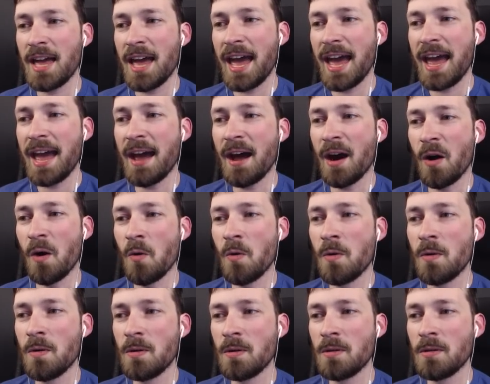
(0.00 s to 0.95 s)

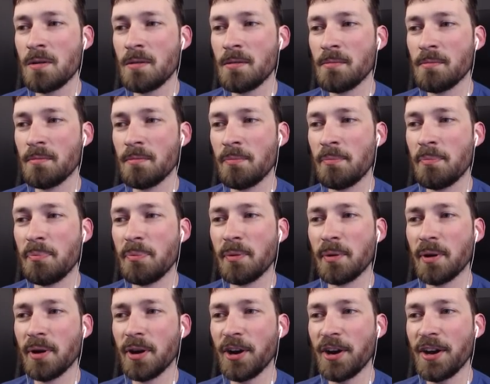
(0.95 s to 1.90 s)
How?
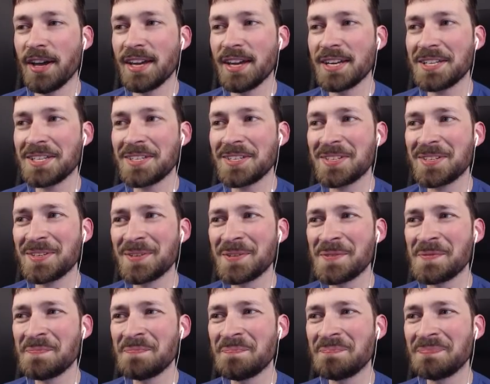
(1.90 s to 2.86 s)
But...